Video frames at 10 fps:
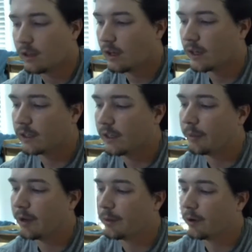I can let
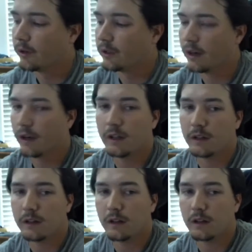my opponent cut,
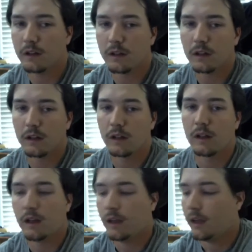
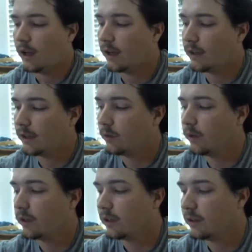and then
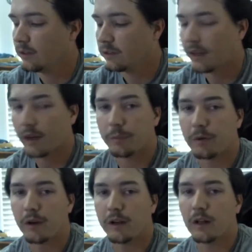we can set up
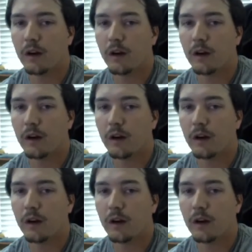and ready to